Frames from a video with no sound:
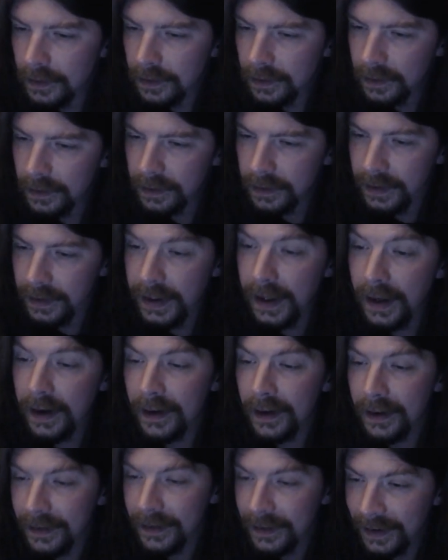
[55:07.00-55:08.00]

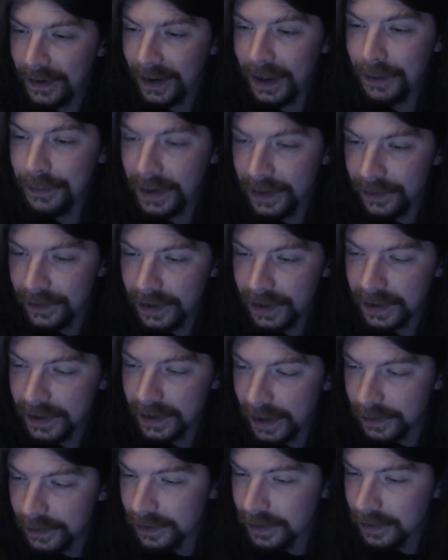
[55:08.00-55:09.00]
Yeah, Ahmed, check
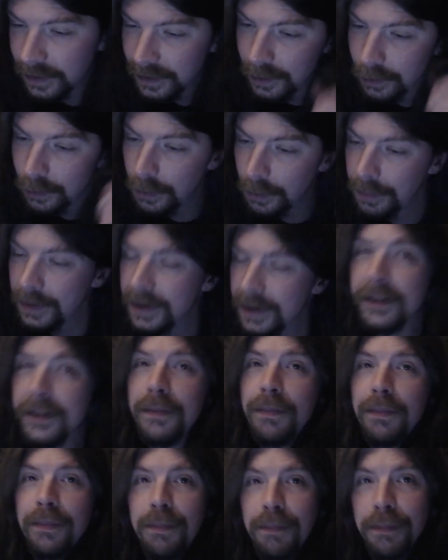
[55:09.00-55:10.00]
out Guru Breed's
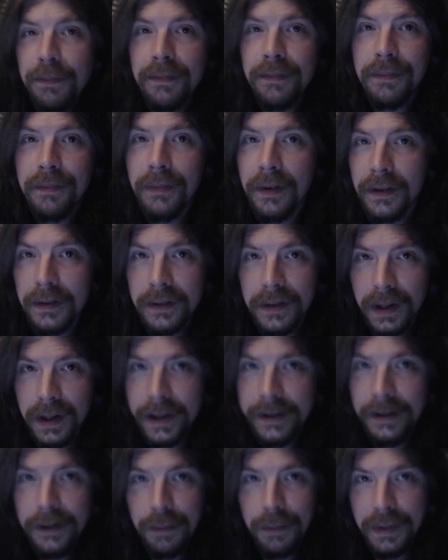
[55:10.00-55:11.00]

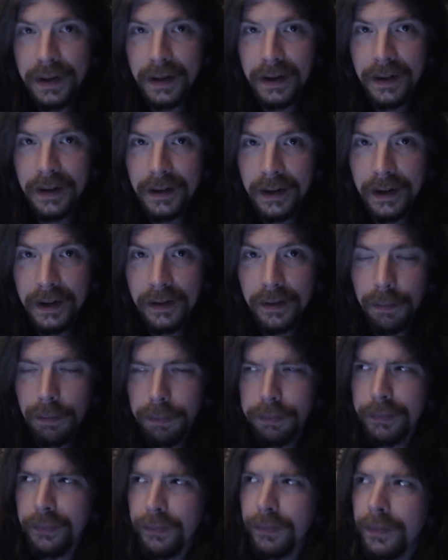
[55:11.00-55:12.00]
line speed. It's
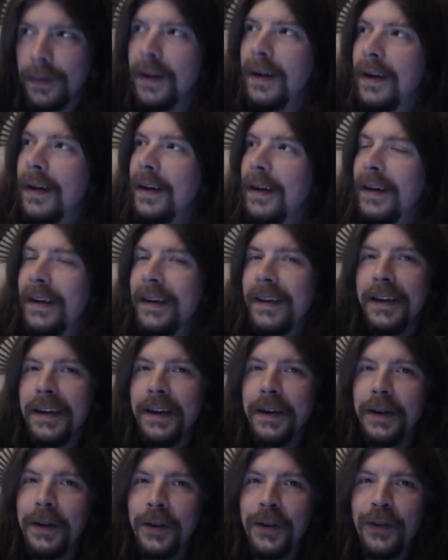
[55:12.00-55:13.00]

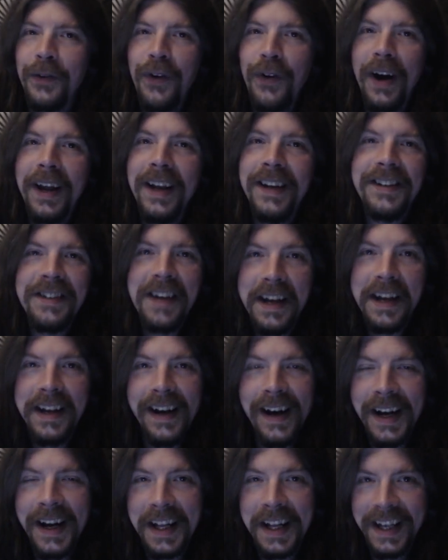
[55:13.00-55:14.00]
fucking
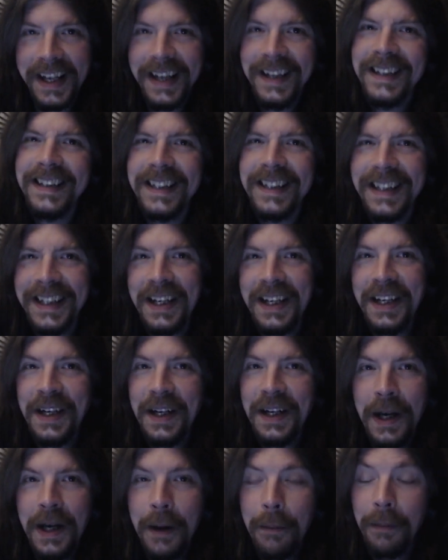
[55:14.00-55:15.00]
psychotic.
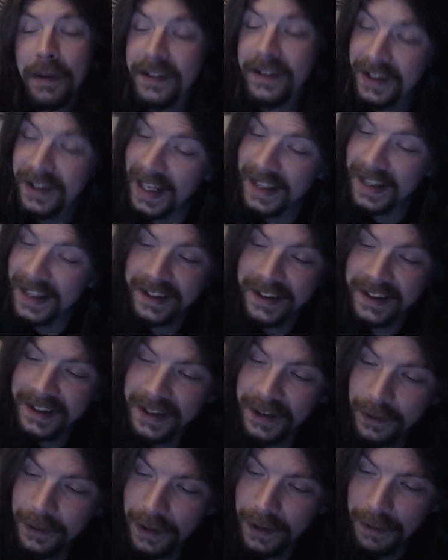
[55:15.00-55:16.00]
But see, that's the
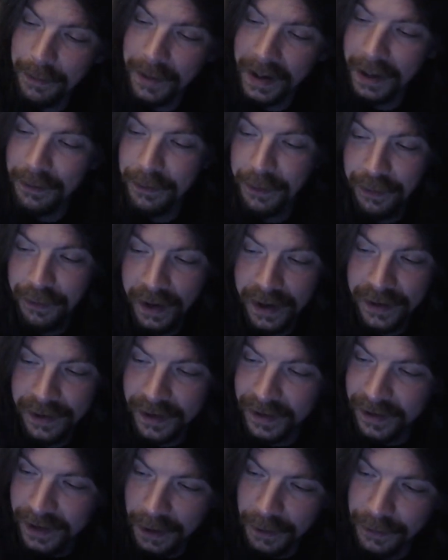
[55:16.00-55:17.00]
thing, dude. I might have a faster
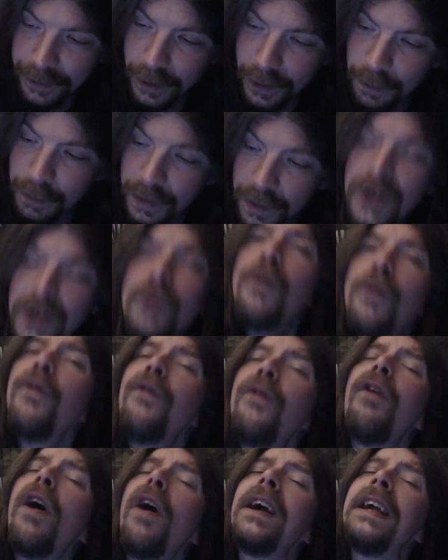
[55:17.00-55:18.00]
cell phone, but you
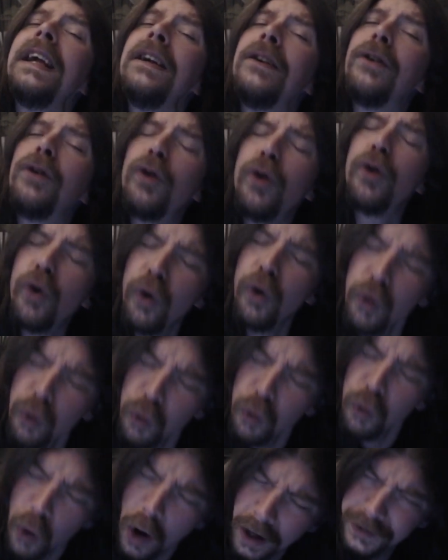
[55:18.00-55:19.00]
fucking
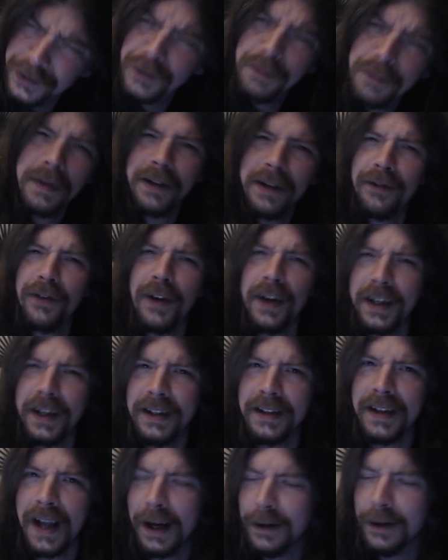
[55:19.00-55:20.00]
crush my
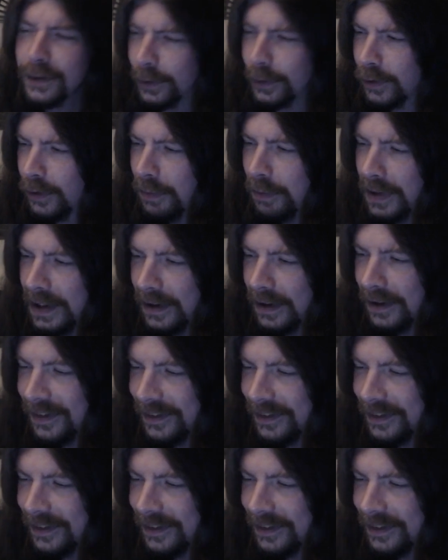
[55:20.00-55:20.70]
fucking download speed